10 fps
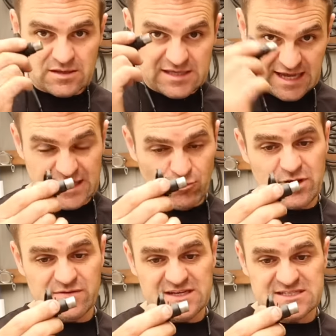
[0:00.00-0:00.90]
getting
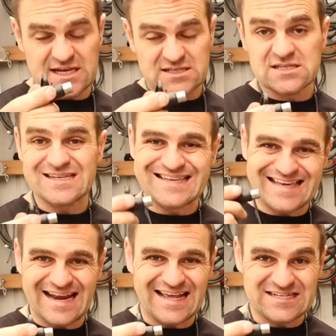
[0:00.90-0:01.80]
rid of these sensors and
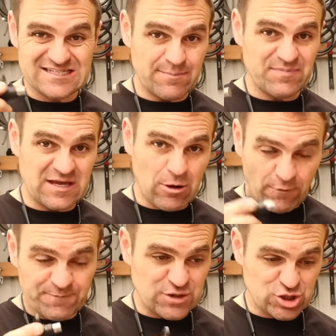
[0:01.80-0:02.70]
getting something
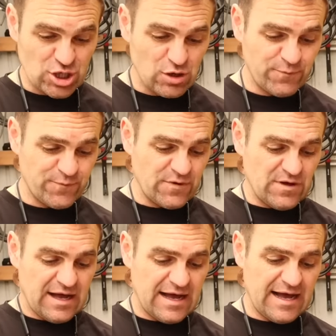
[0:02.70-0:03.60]
off the shelf
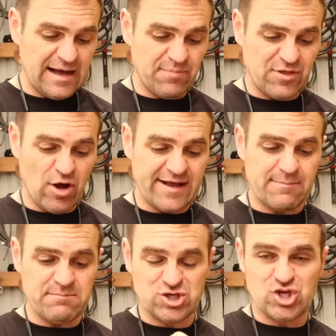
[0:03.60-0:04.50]
that I
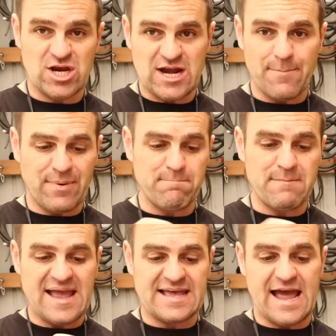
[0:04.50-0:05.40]
can machine up and
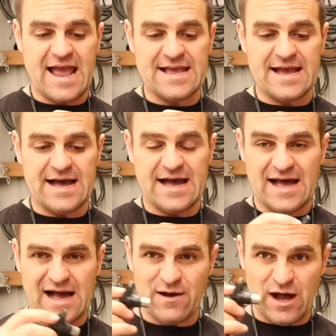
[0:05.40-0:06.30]
make
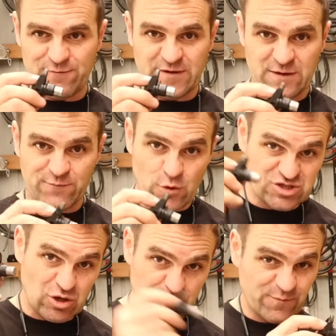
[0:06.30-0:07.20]
a fitting for,
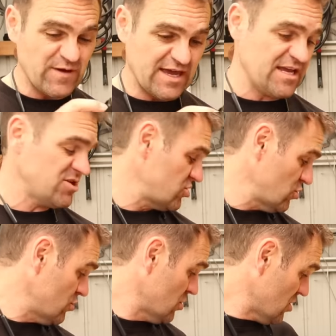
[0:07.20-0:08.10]
so it can fit
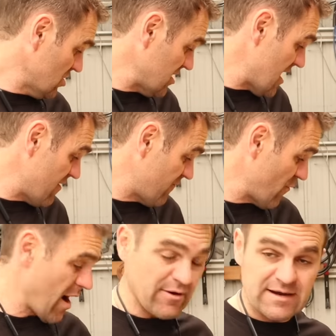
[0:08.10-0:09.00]
into the
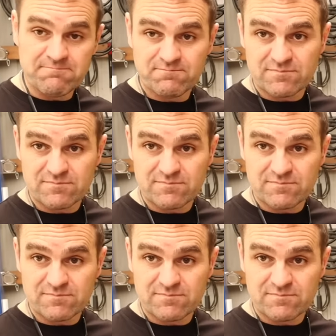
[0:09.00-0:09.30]
Ferrari